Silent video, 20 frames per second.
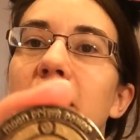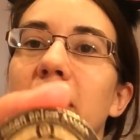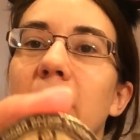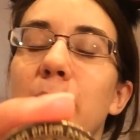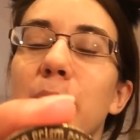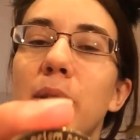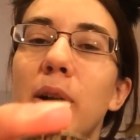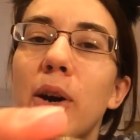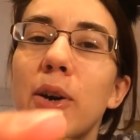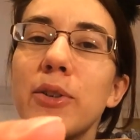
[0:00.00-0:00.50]
They
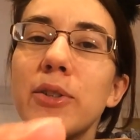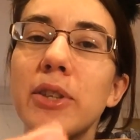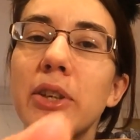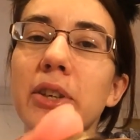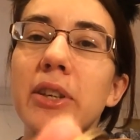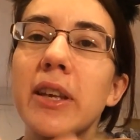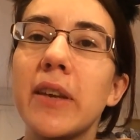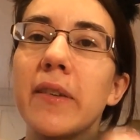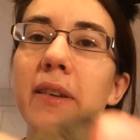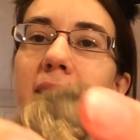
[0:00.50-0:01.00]
were also
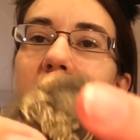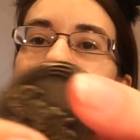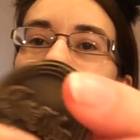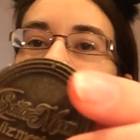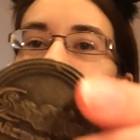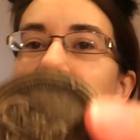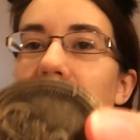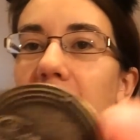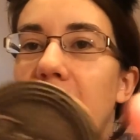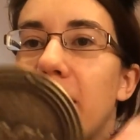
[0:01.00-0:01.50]
giving
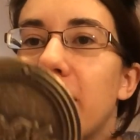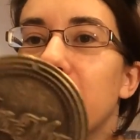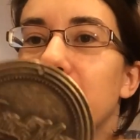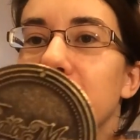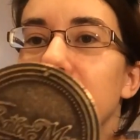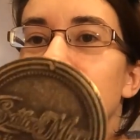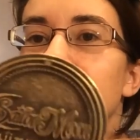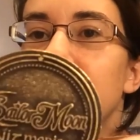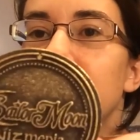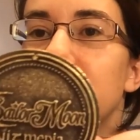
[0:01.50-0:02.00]
these
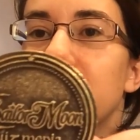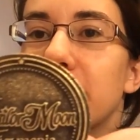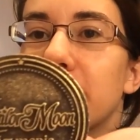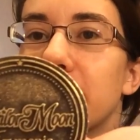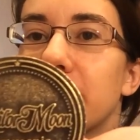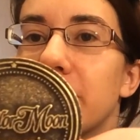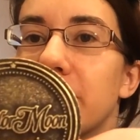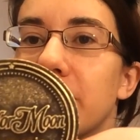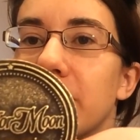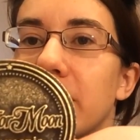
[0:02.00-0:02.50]
out
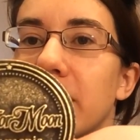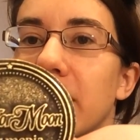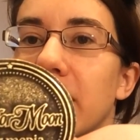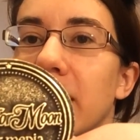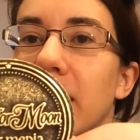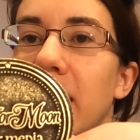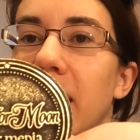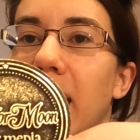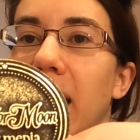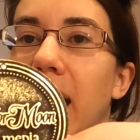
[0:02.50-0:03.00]

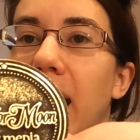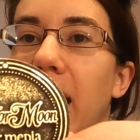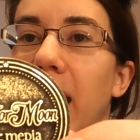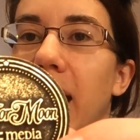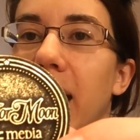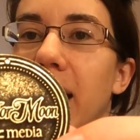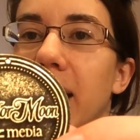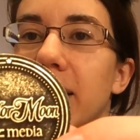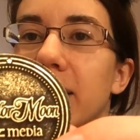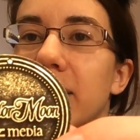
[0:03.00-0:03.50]

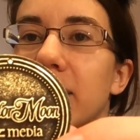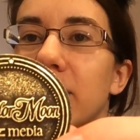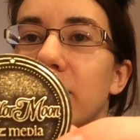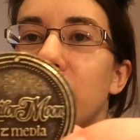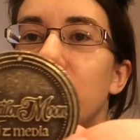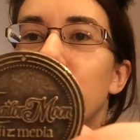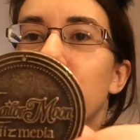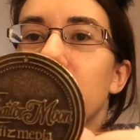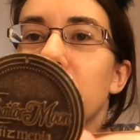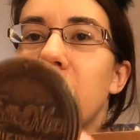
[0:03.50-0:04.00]
at
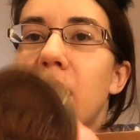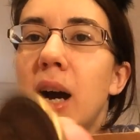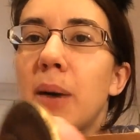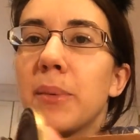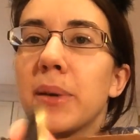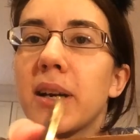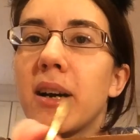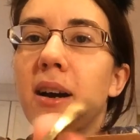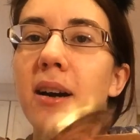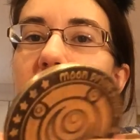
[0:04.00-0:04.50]
New York
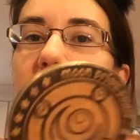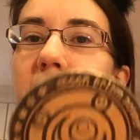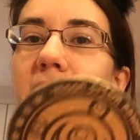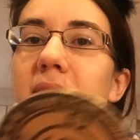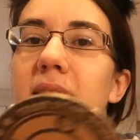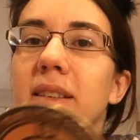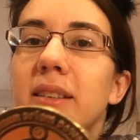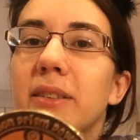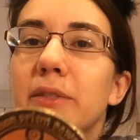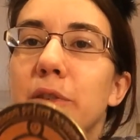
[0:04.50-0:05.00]
Comic
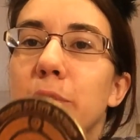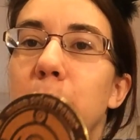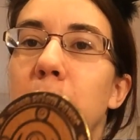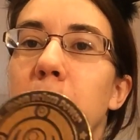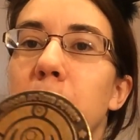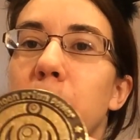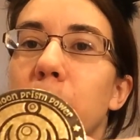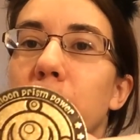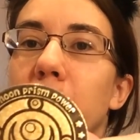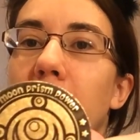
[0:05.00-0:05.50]
Con for
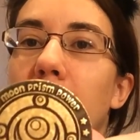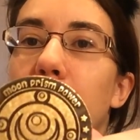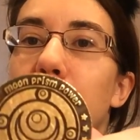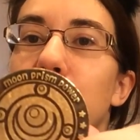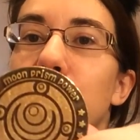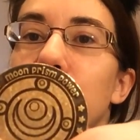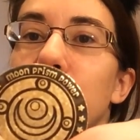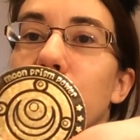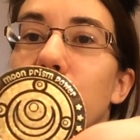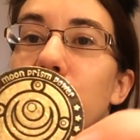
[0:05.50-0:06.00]
people that
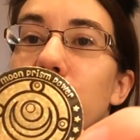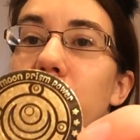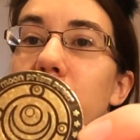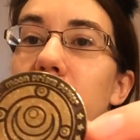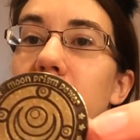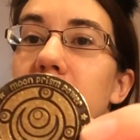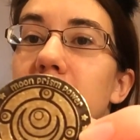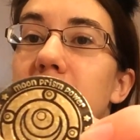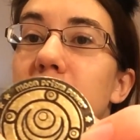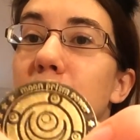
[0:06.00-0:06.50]

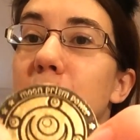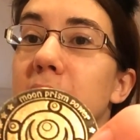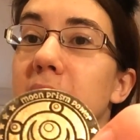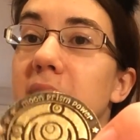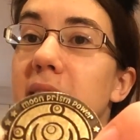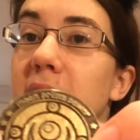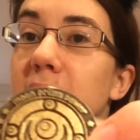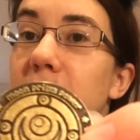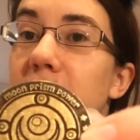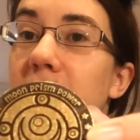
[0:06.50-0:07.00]
pre-ordered it during
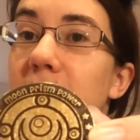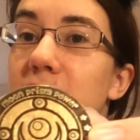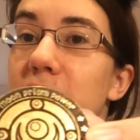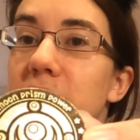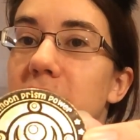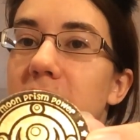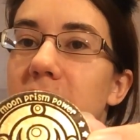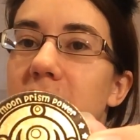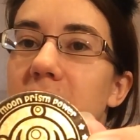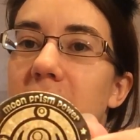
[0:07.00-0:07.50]
the
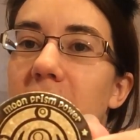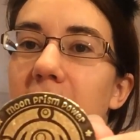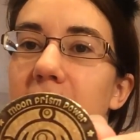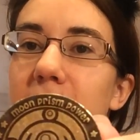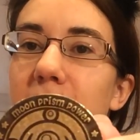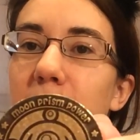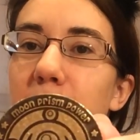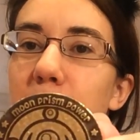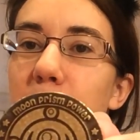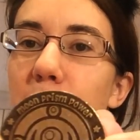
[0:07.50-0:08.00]
convention at
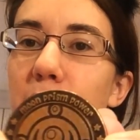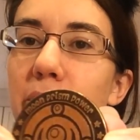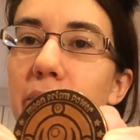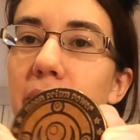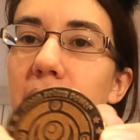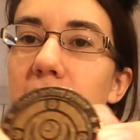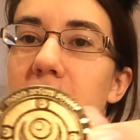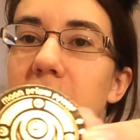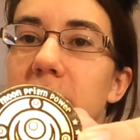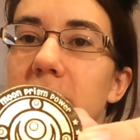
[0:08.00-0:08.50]
their booth.
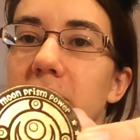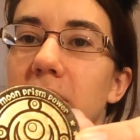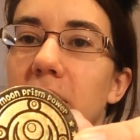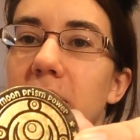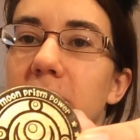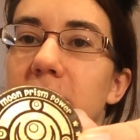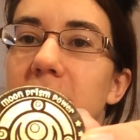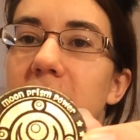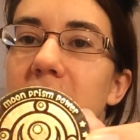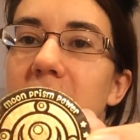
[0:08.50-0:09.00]

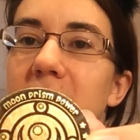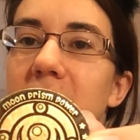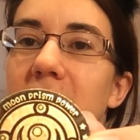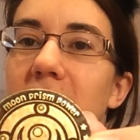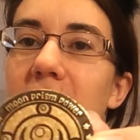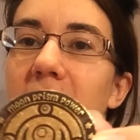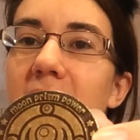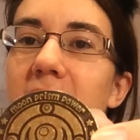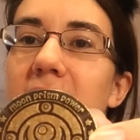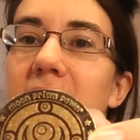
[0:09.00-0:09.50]
So
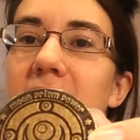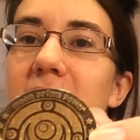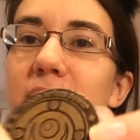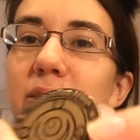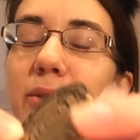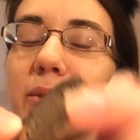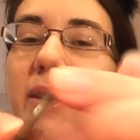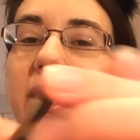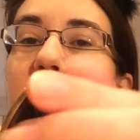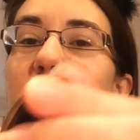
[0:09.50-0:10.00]

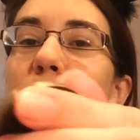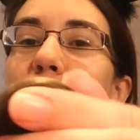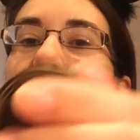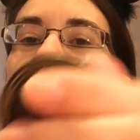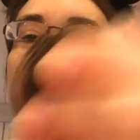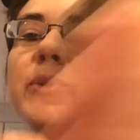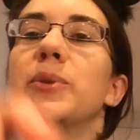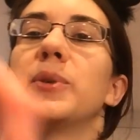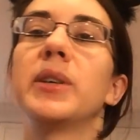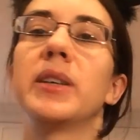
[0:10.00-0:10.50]
it's really
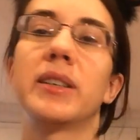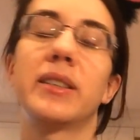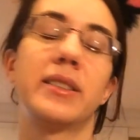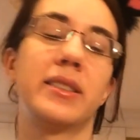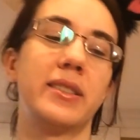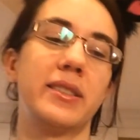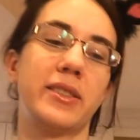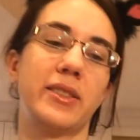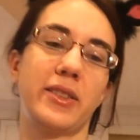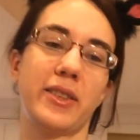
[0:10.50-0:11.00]
cool.
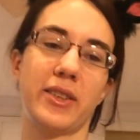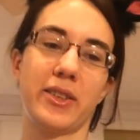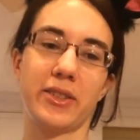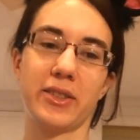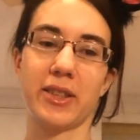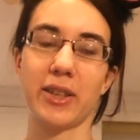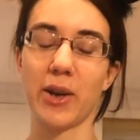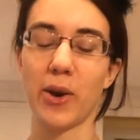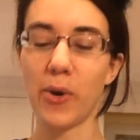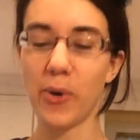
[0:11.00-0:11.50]
So there's
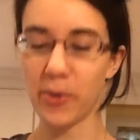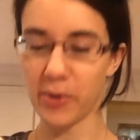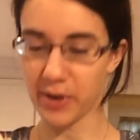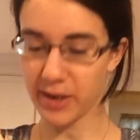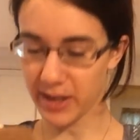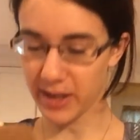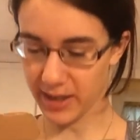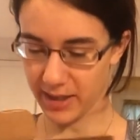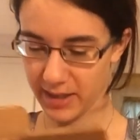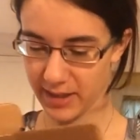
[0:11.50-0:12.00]
the
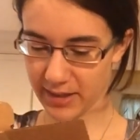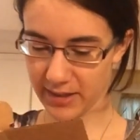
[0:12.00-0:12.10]
coin.